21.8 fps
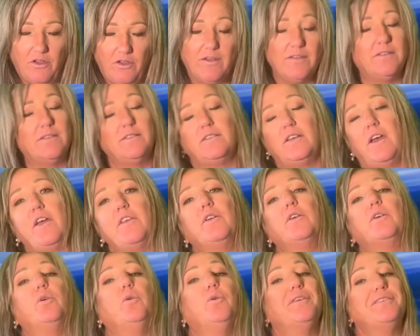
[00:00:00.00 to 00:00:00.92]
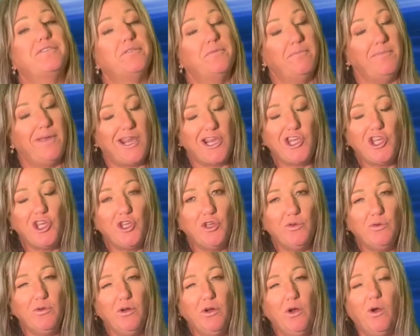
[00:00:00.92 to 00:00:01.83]
This is either going to make
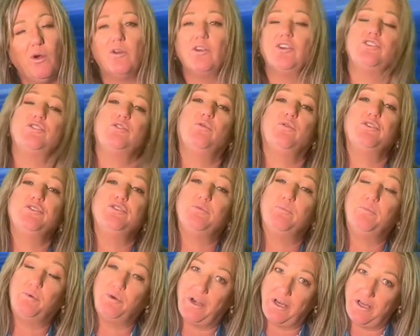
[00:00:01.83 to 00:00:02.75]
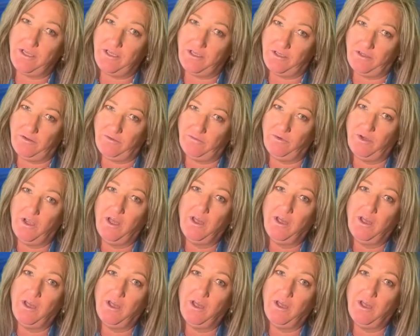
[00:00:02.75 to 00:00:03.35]
you or it's going to break you.